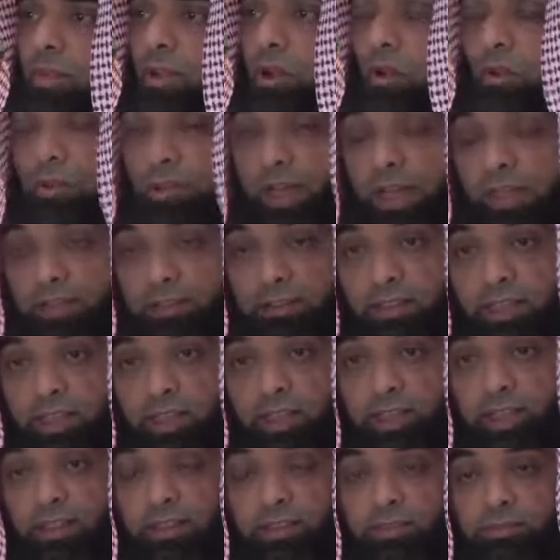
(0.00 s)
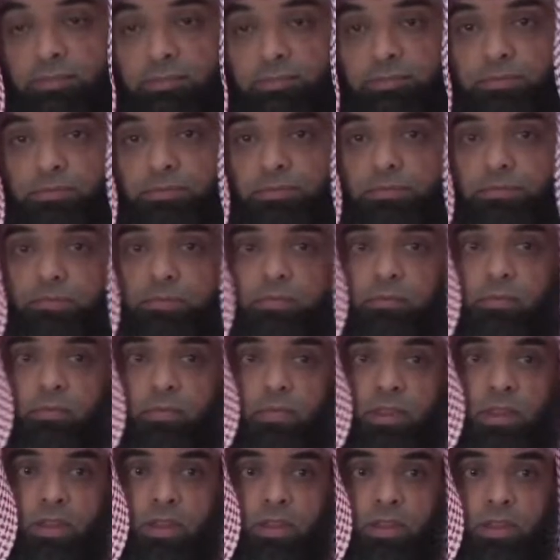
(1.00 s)
on that day
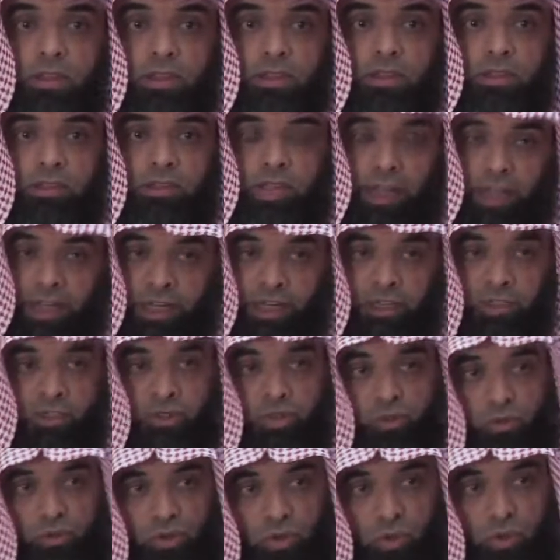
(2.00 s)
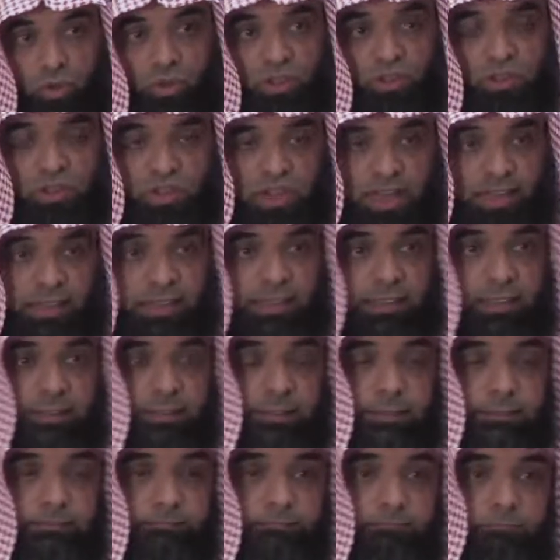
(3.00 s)
the angels would descend
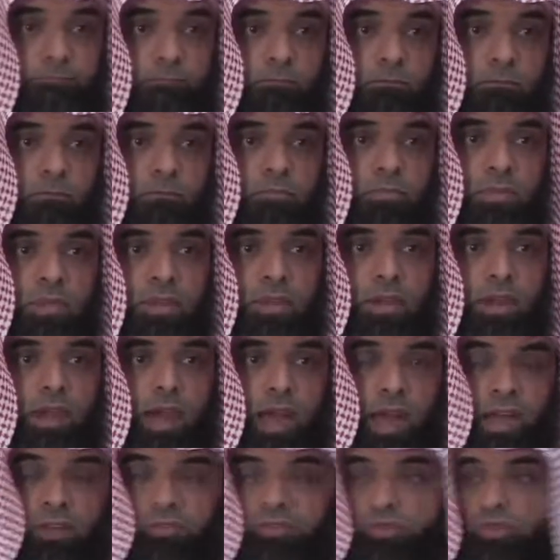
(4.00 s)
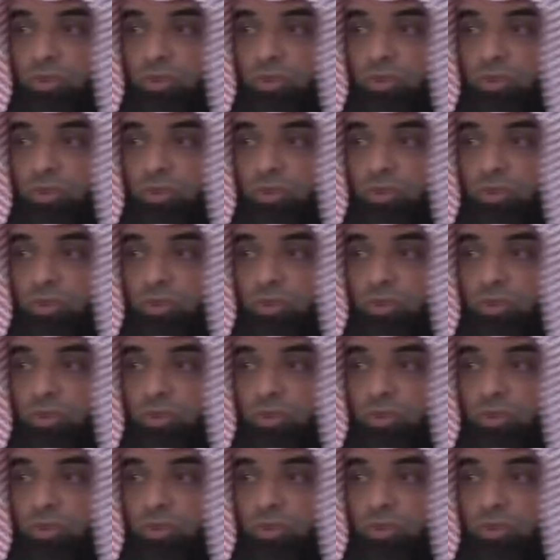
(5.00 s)
and